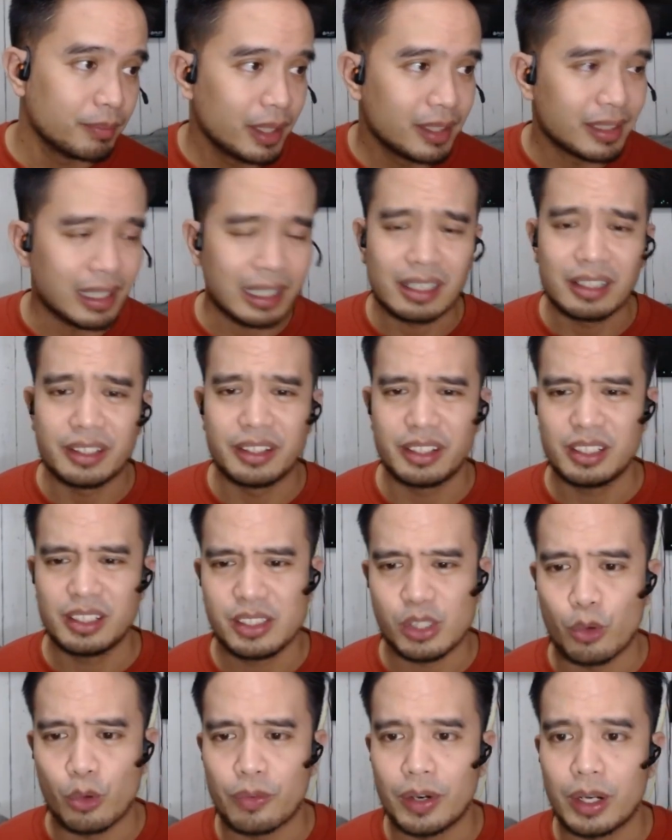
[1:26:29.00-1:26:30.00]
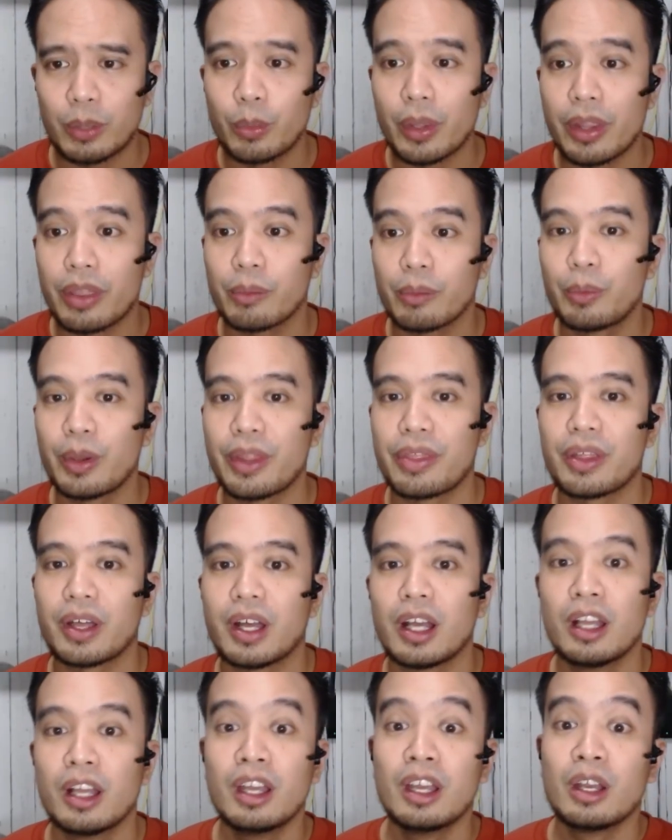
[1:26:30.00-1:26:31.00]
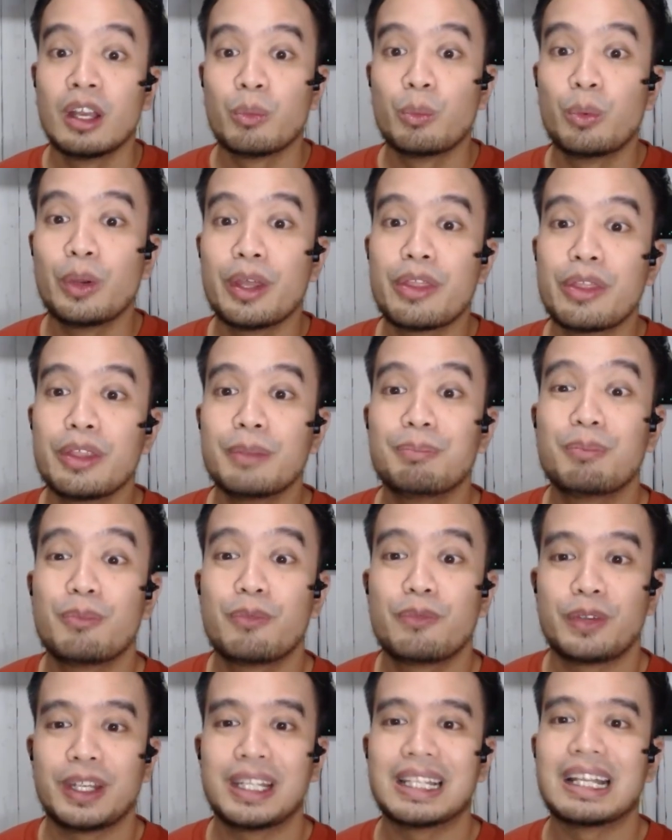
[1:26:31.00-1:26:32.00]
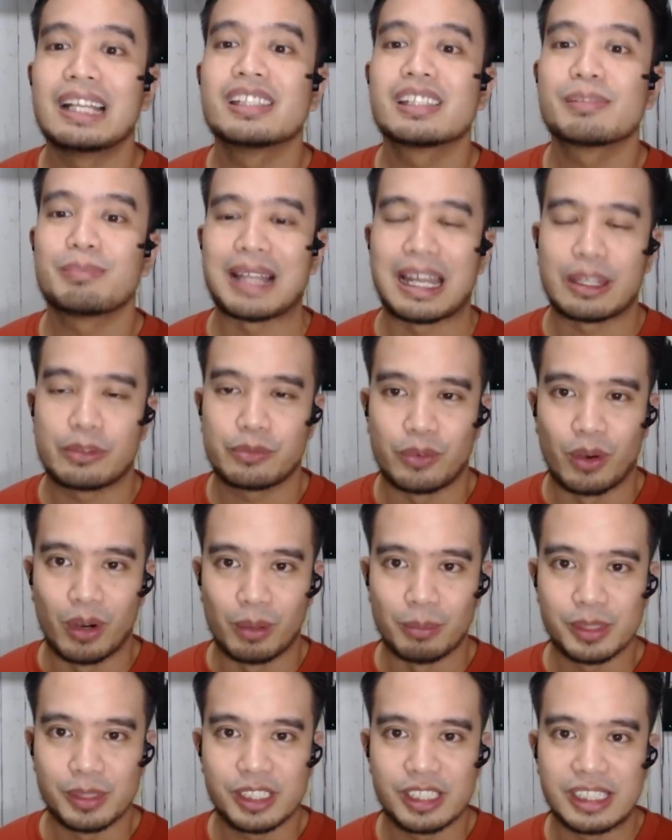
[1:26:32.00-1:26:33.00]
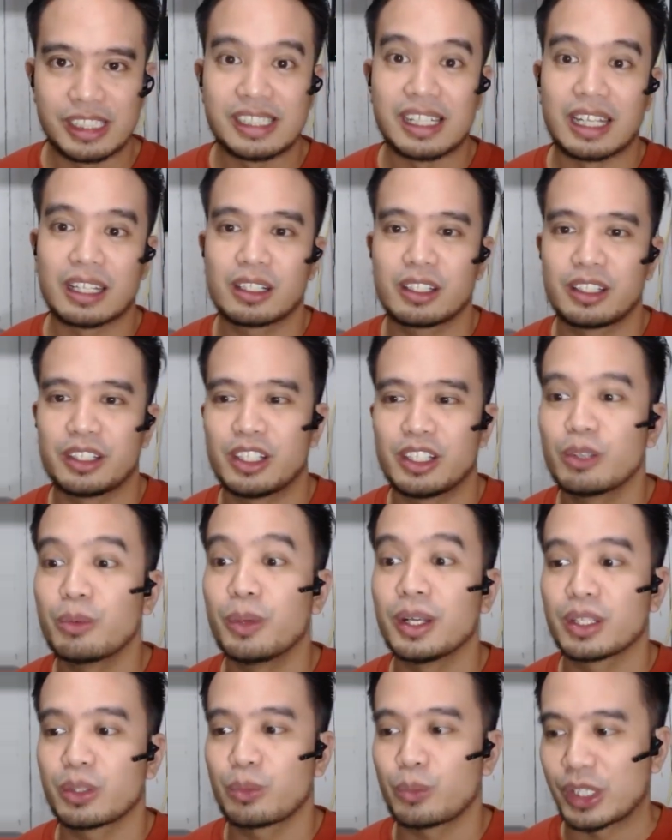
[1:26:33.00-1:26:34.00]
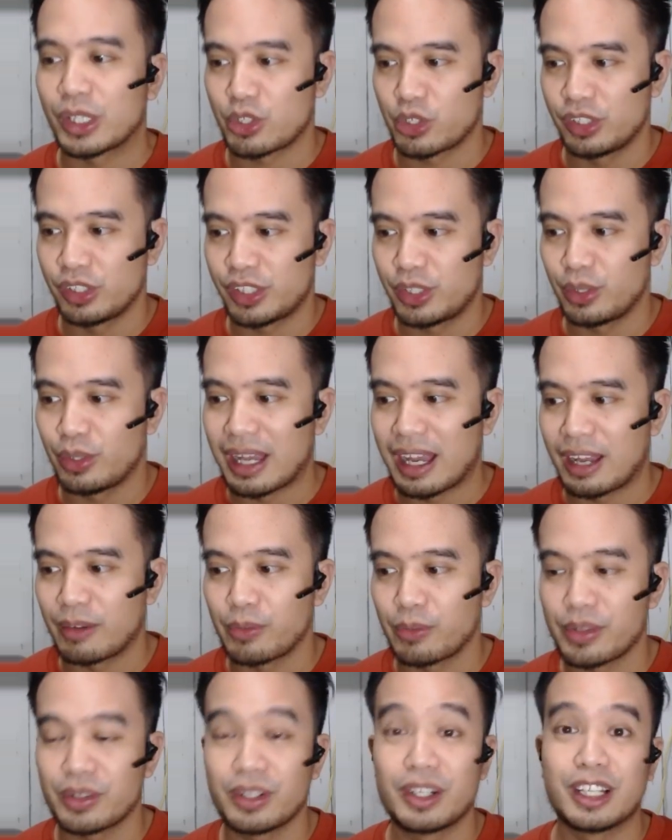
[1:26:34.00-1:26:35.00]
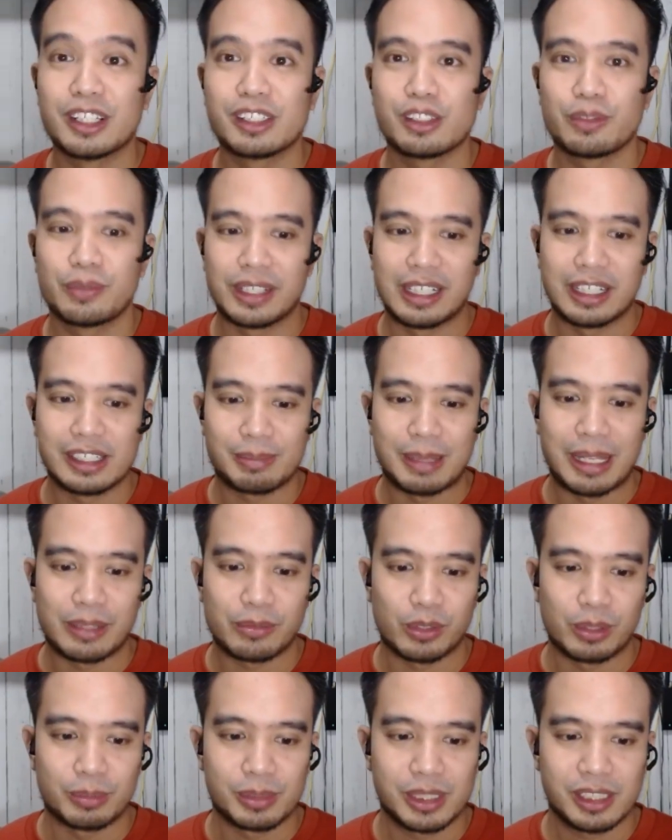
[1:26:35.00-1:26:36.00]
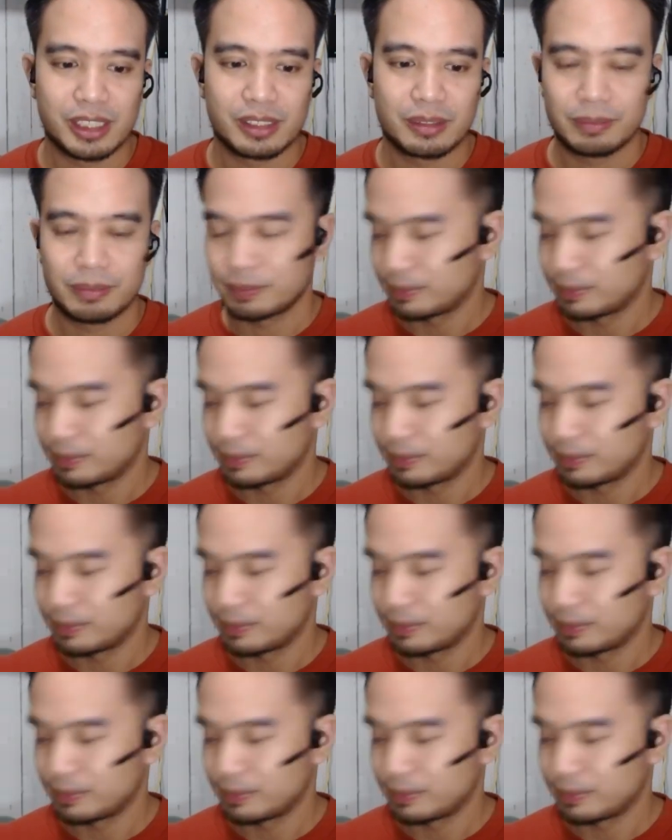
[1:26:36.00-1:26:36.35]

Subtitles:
Is that clear so far with the freelance platforms? Is that clear? What questions do you have with regards to freelance platforms?